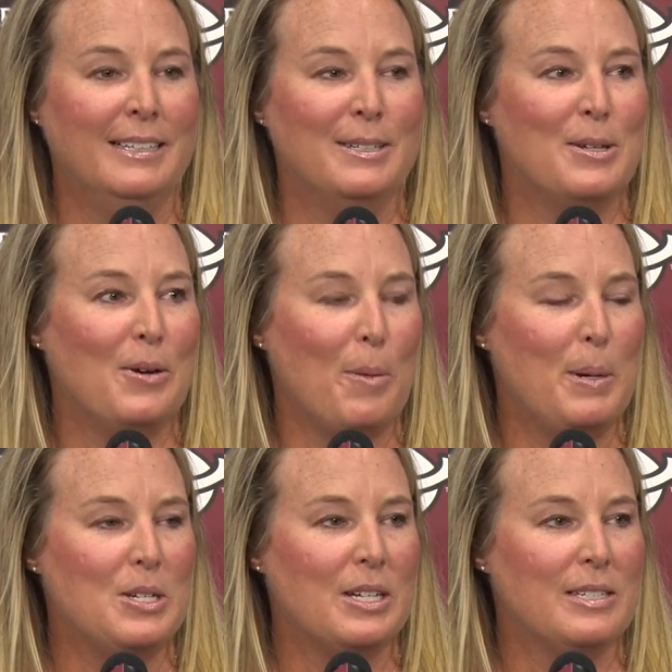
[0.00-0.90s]
So our
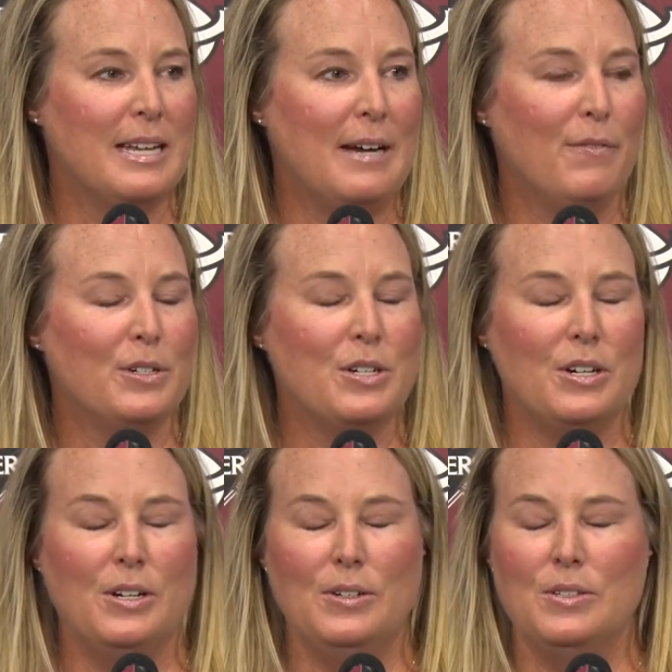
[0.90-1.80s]
pitching staff
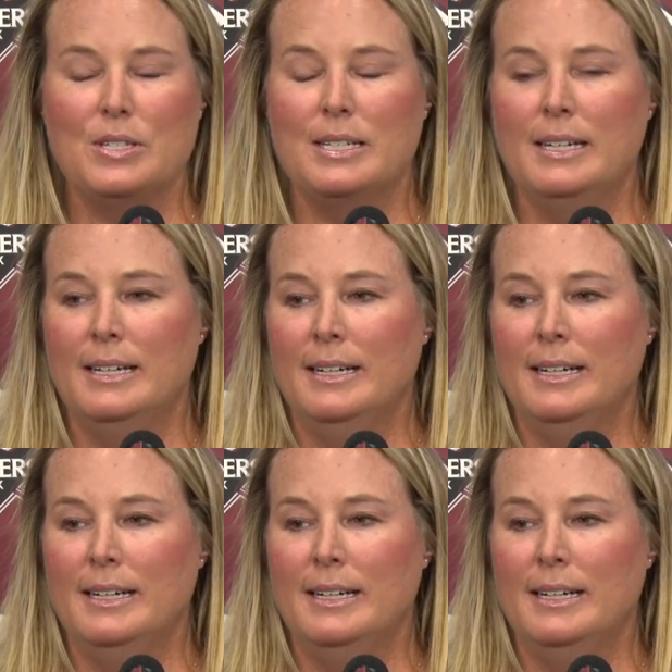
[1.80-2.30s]
returns.